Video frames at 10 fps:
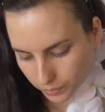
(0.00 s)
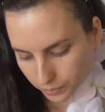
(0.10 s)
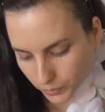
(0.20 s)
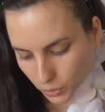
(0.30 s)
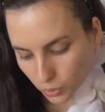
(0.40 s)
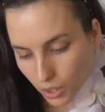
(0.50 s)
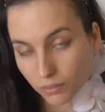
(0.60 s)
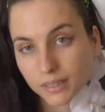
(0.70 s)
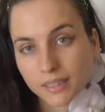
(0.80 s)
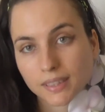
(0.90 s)
So
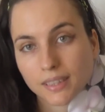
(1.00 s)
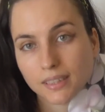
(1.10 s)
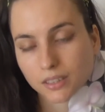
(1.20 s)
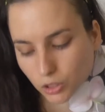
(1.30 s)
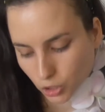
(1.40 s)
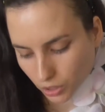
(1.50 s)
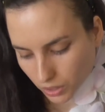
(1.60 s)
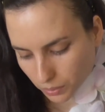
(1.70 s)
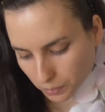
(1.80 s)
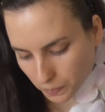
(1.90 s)
conflicts in Eastern
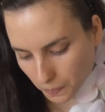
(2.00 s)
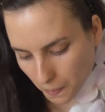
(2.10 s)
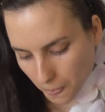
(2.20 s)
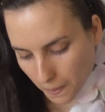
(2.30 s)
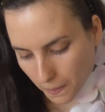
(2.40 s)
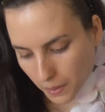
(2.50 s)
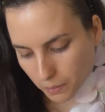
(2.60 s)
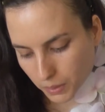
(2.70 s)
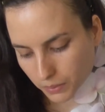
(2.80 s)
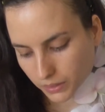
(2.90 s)
Europe
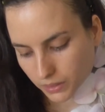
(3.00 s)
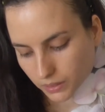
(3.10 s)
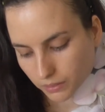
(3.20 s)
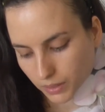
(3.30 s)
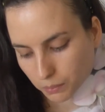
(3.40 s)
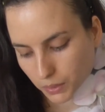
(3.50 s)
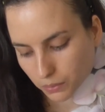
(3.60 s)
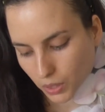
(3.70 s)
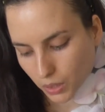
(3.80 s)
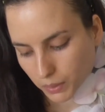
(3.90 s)
prevented the development of
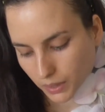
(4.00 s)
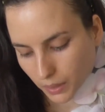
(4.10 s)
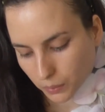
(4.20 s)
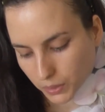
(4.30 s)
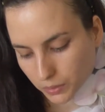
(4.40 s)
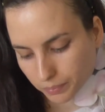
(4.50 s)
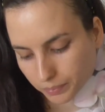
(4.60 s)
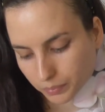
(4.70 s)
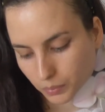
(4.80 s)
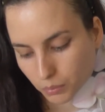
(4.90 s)
common language,
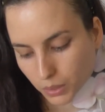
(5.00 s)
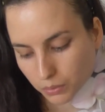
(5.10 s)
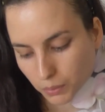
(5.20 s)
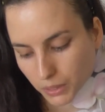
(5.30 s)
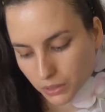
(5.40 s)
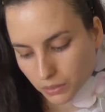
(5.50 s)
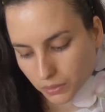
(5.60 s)
but the formation of